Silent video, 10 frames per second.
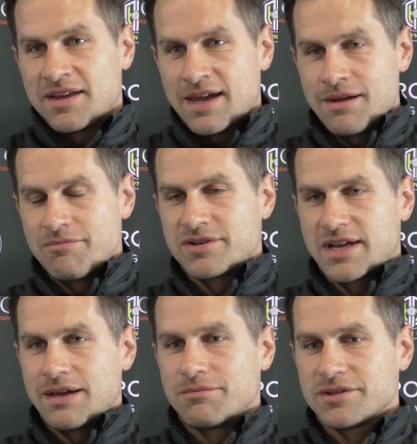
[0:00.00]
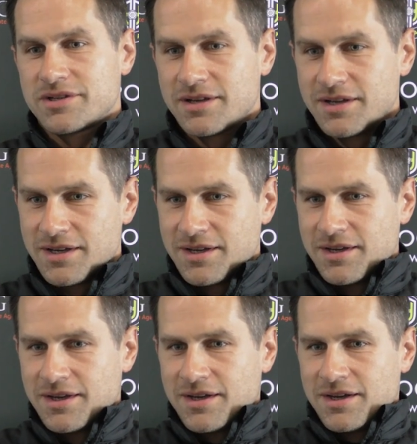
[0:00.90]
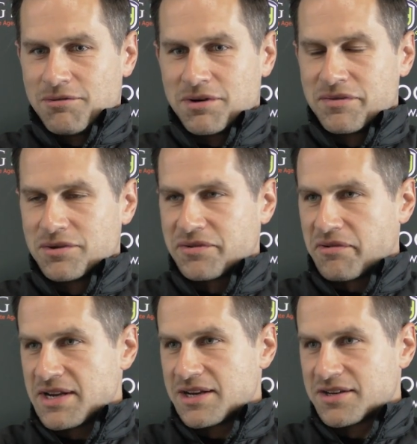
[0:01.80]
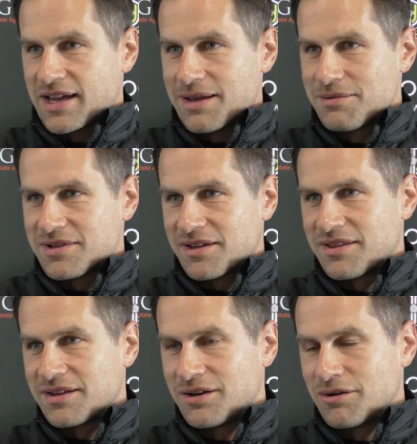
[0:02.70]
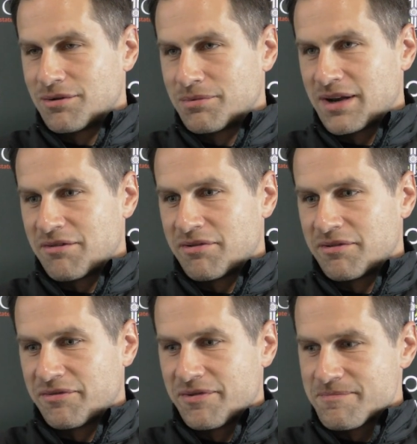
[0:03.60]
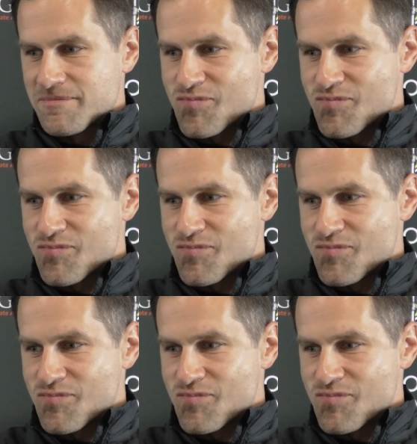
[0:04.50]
The Cambridge game was one of those freakish games that I think no one would ever have